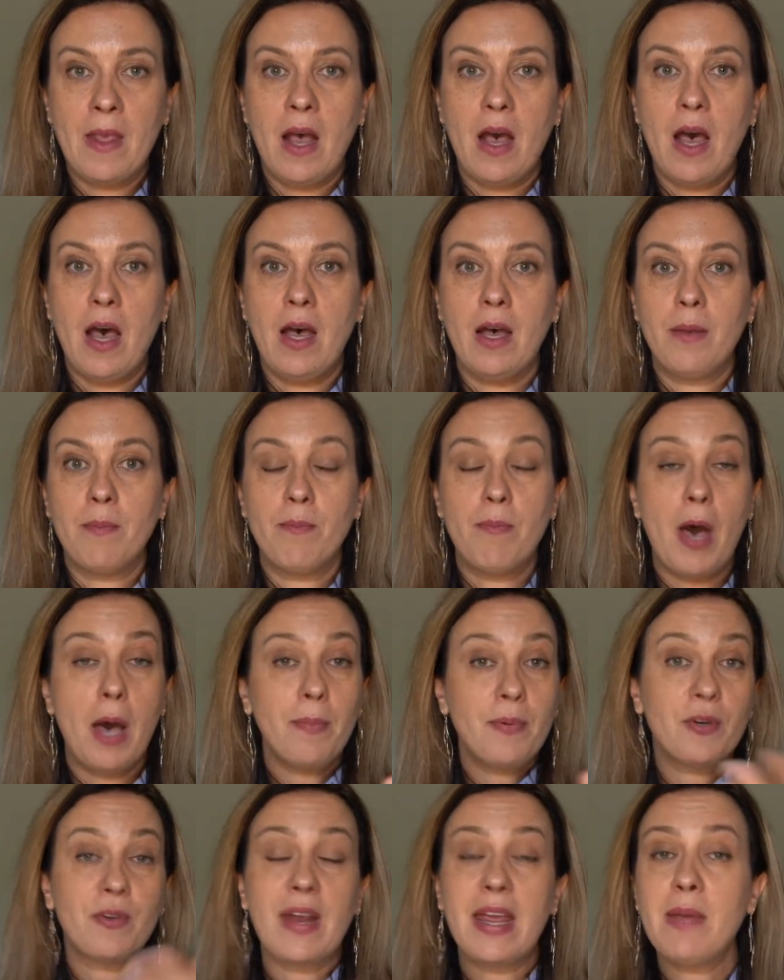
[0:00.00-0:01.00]

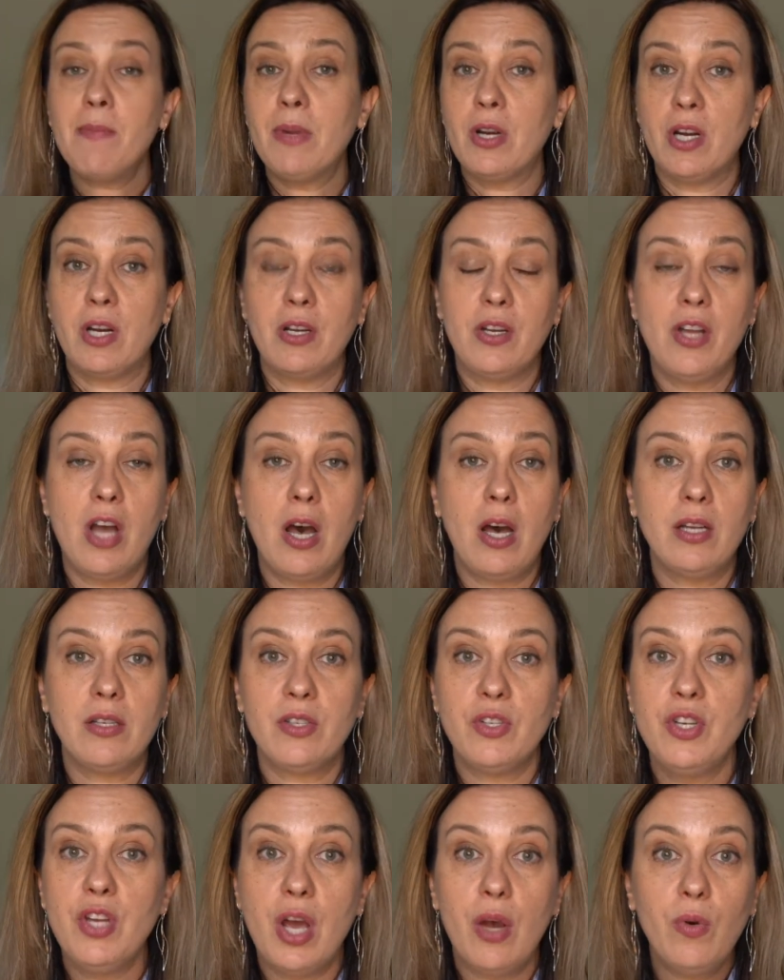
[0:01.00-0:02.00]
Bob Kramer,
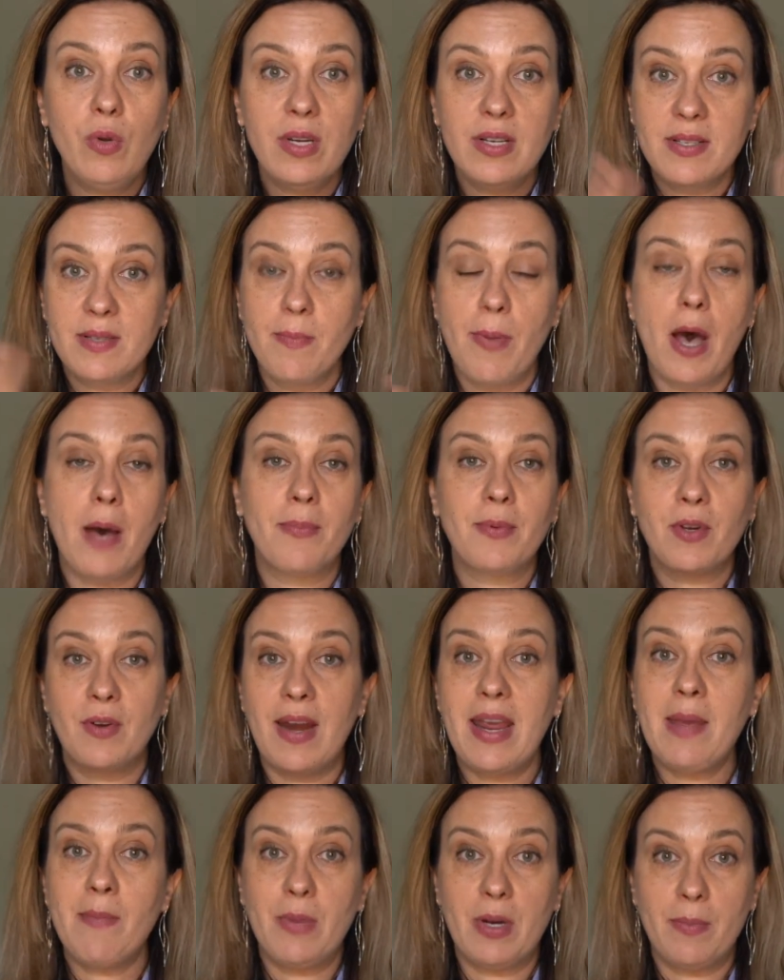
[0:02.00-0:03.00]
not known as Bob
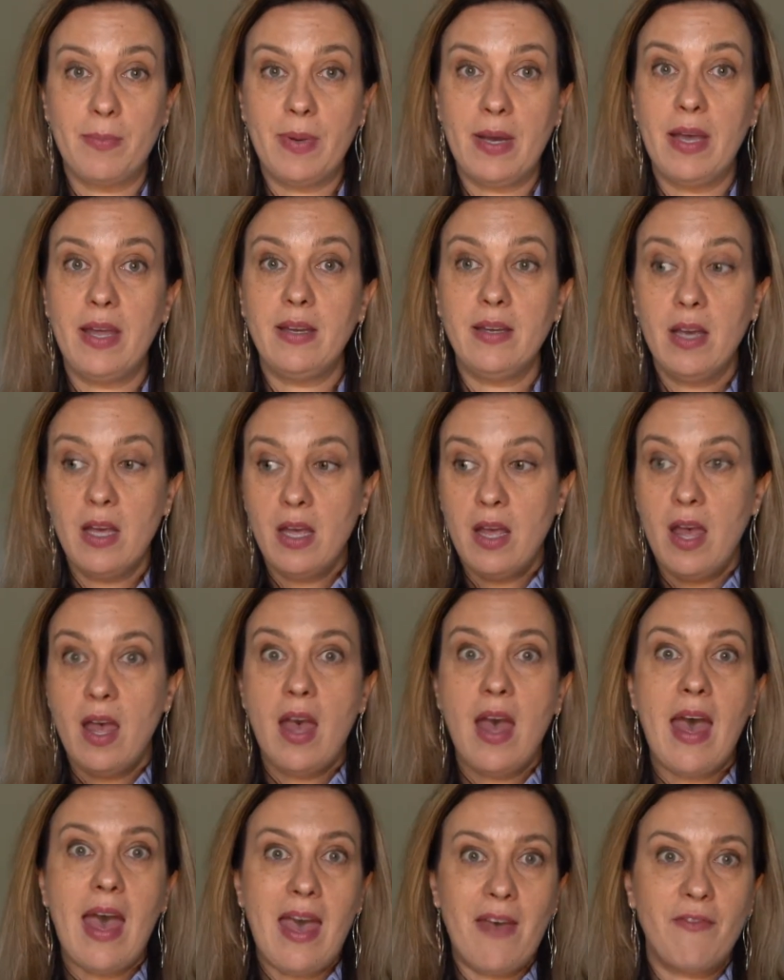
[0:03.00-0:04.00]
Kramer, but
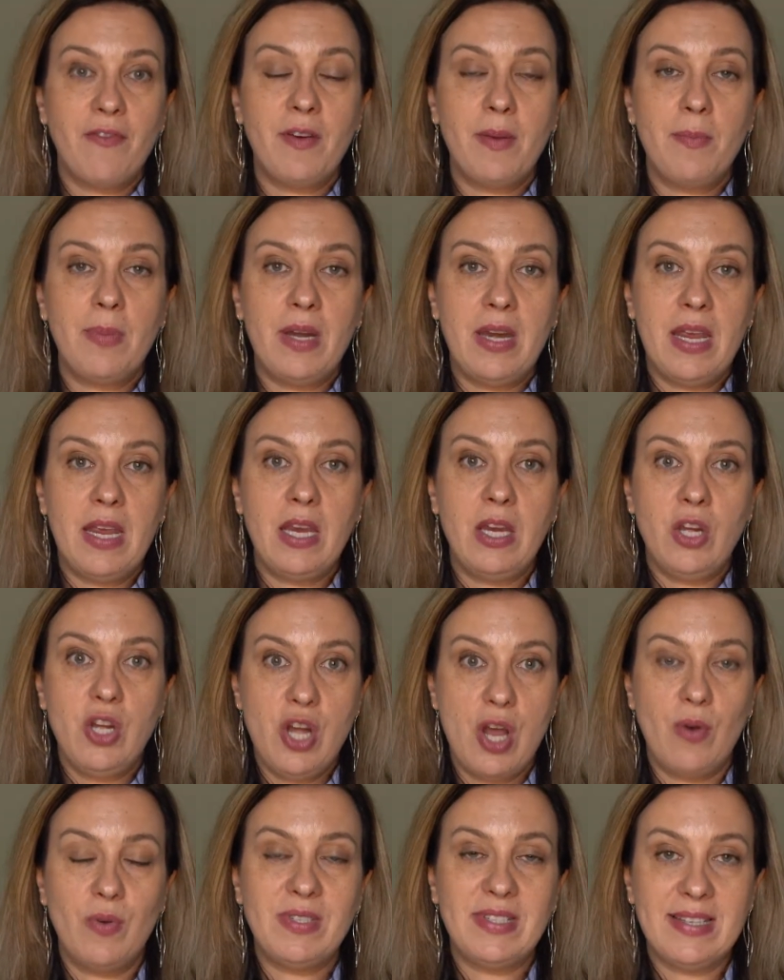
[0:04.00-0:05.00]
everybody
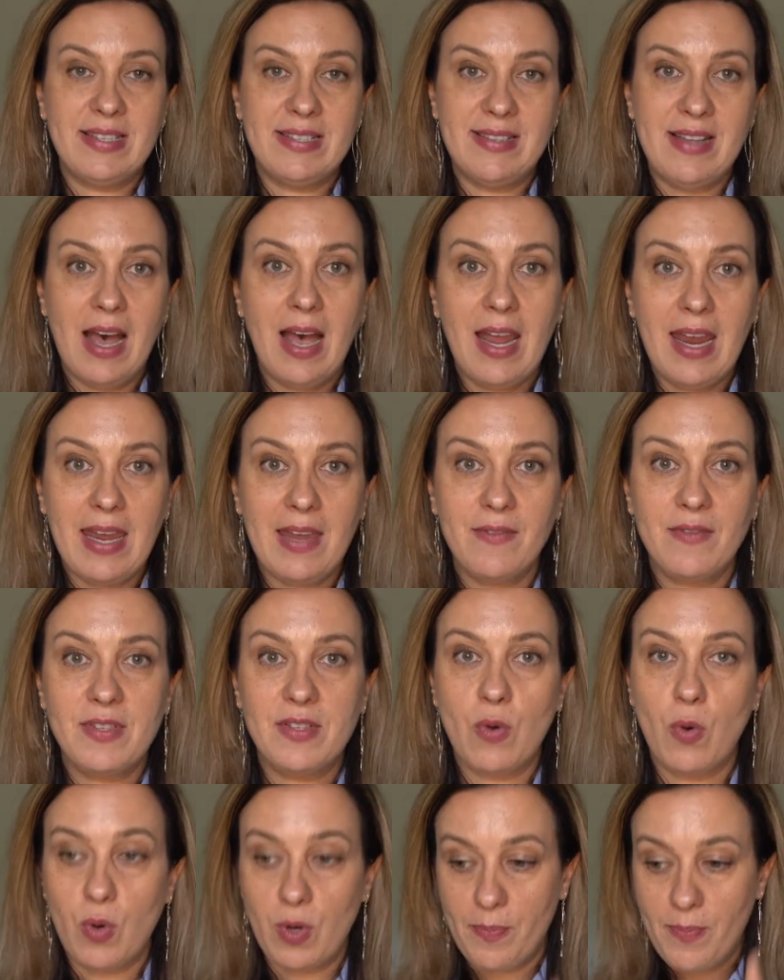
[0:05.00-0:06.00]
knows his knives,
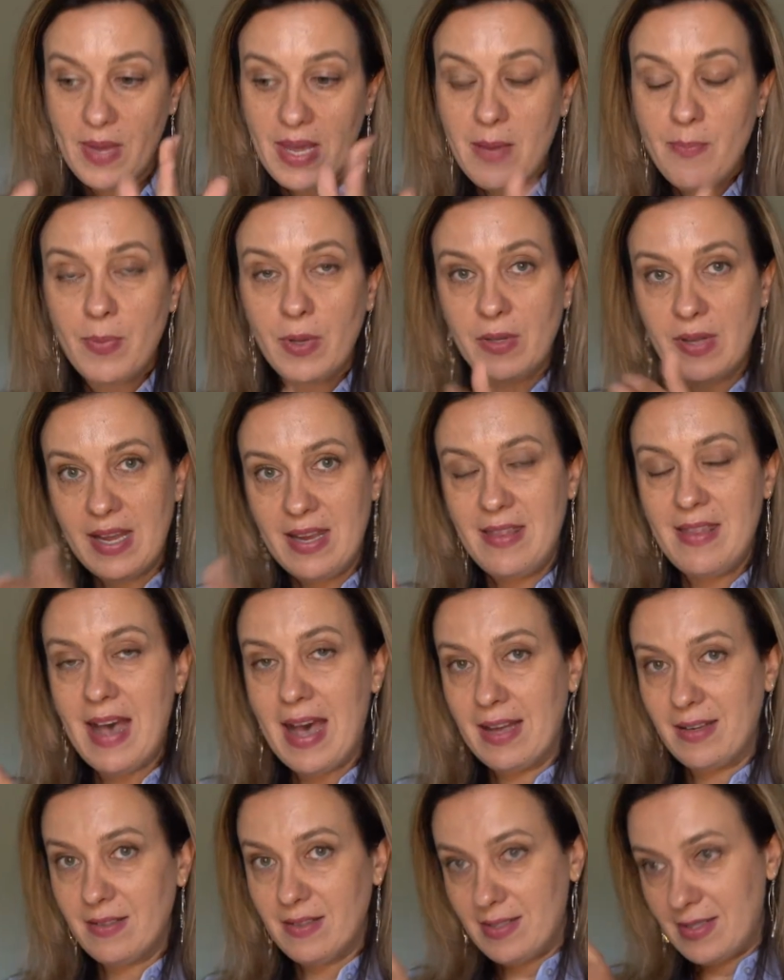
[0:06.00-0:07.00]
or people in
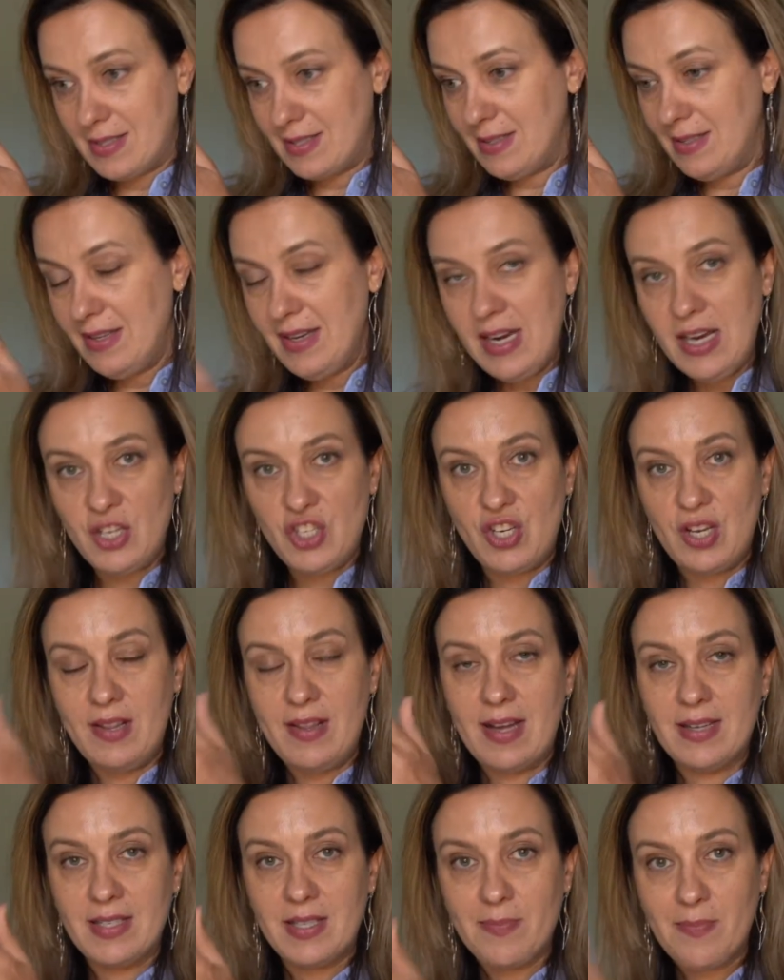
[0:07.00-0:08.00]
that niche, in
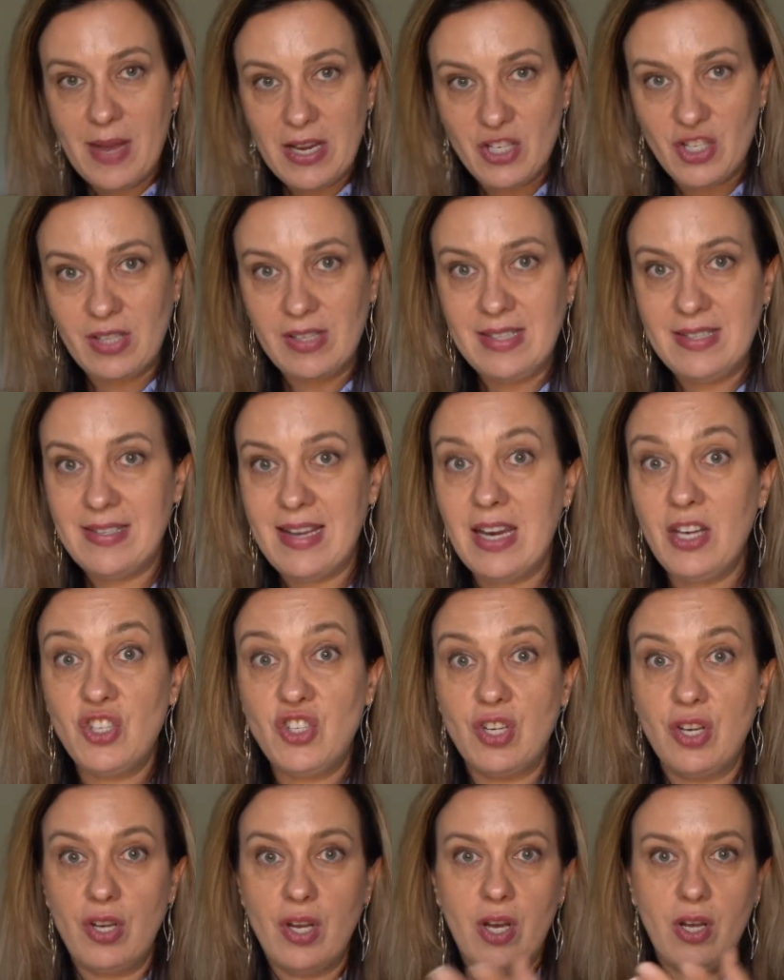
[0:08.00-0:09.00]
that
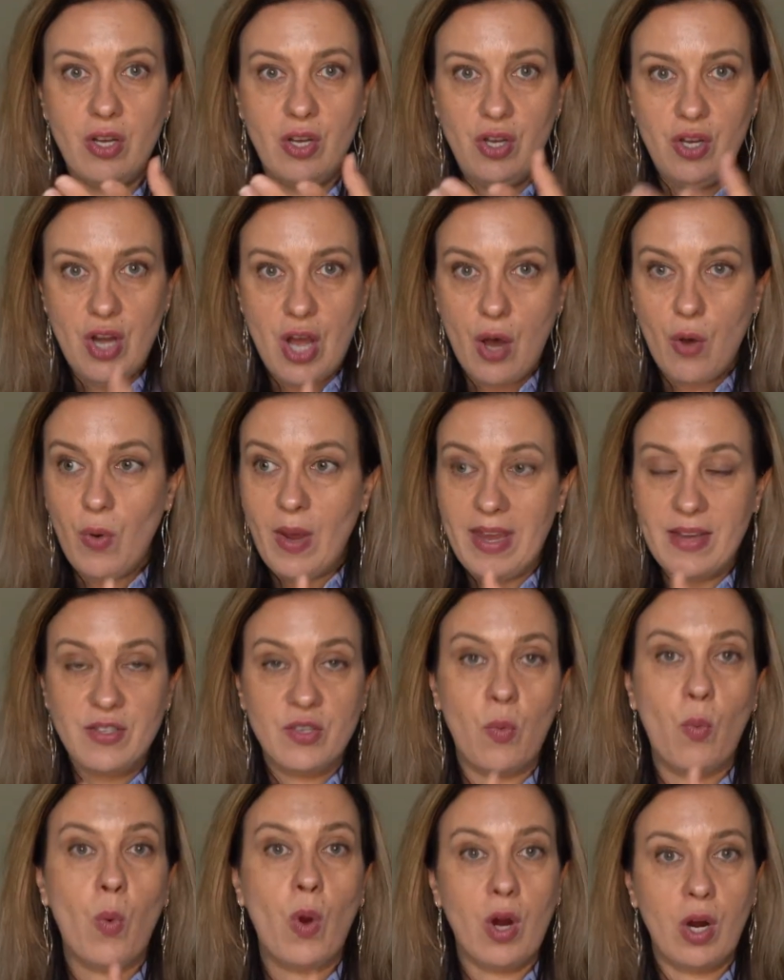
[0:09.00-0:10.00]
specialization, know his
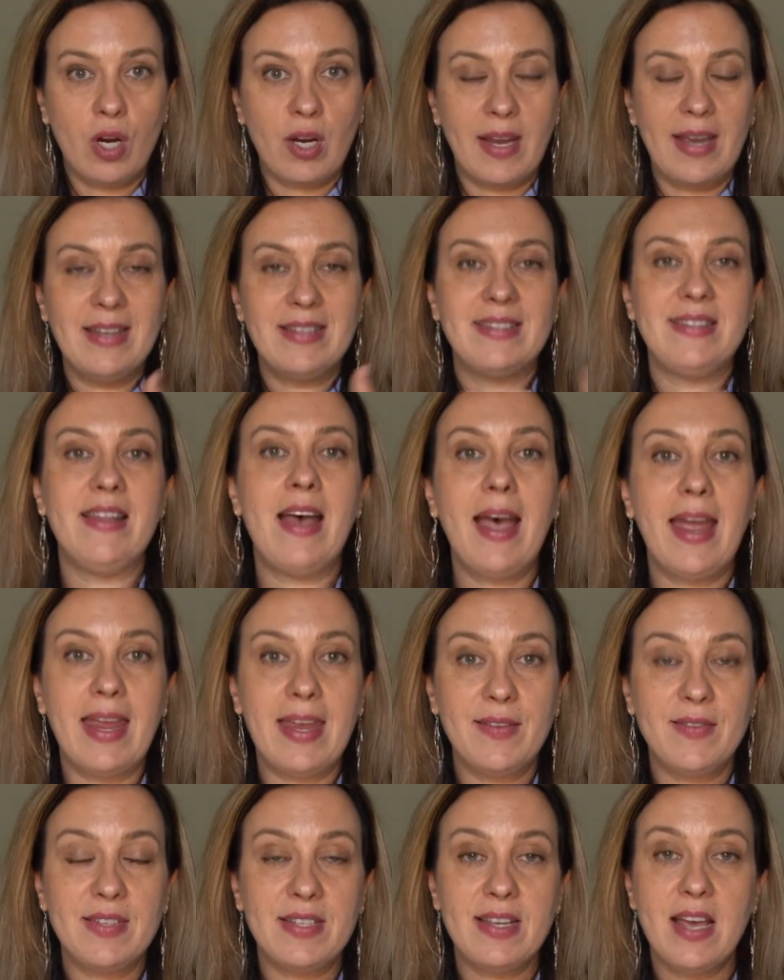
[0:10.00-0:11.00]
work, his
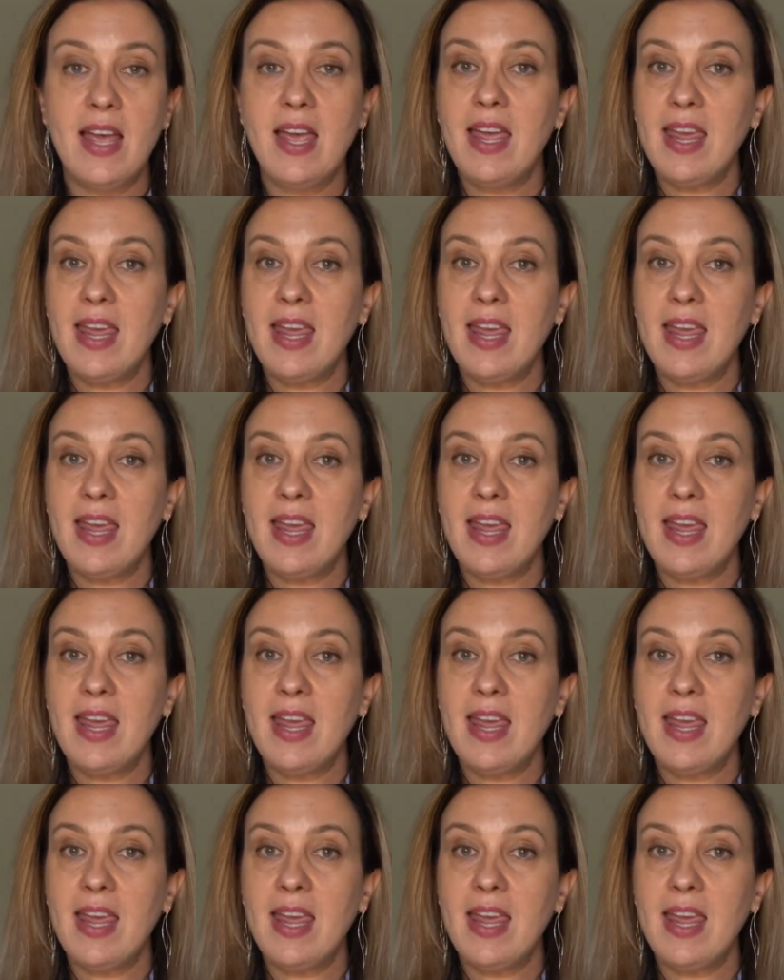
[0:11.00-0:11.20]
knives.